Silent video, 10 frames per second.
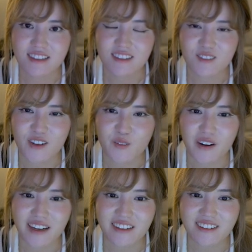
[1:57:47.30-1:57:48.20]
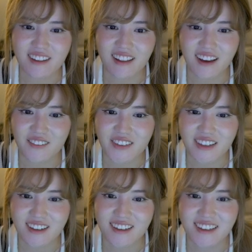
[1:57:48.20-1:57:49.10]
Wait, why y'all
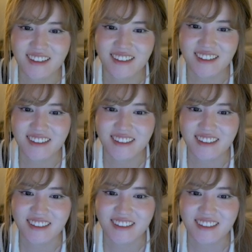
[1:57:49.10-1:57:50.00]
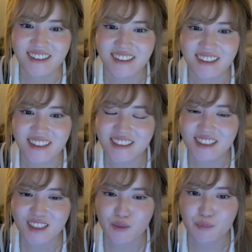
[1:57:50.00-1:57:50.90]
laughing? Is he
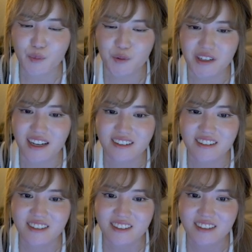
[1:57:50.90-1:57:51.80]
like a porn actor?